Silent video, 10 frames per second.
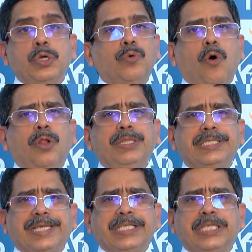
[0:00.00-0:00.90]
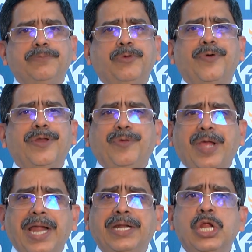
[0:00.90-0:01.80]
do all these cases. We
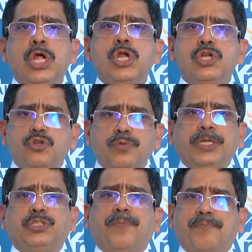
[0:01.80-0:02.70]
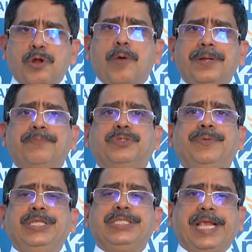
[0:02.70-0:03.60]
had too much of problems
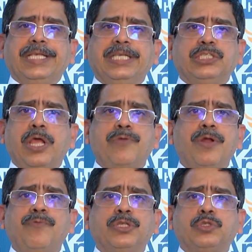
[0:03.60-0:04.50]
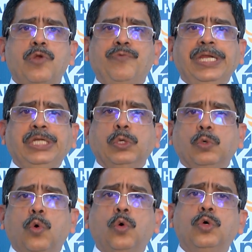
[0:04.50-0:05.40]
with these cases, and one was not willing to
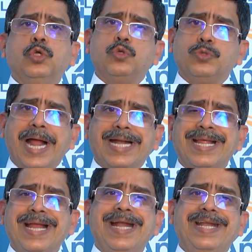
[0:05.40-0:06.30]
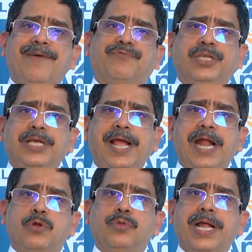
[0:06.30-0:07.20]
go to that depth
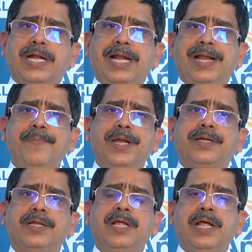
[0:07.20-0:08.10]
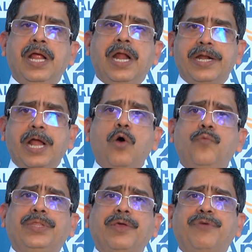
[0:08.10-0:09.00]
and to that limit. Now
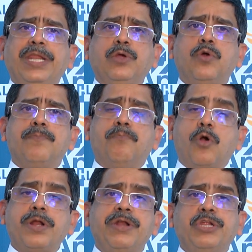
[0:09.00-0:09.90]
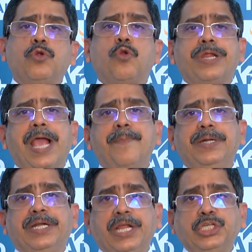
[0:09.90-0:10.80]
with a very good modern neuro
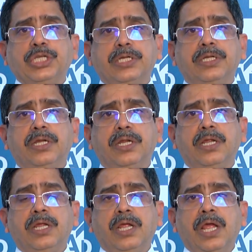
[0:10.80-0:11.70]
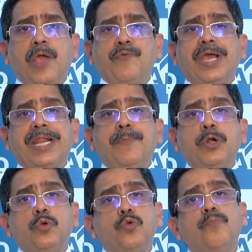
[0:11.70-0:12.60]
rehabilitation, we are able
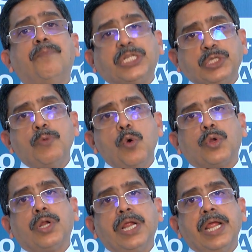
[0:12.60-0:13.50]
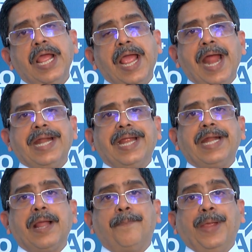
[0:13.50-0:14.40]
to do much more and
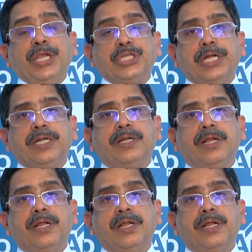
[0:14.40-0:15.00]
get a patient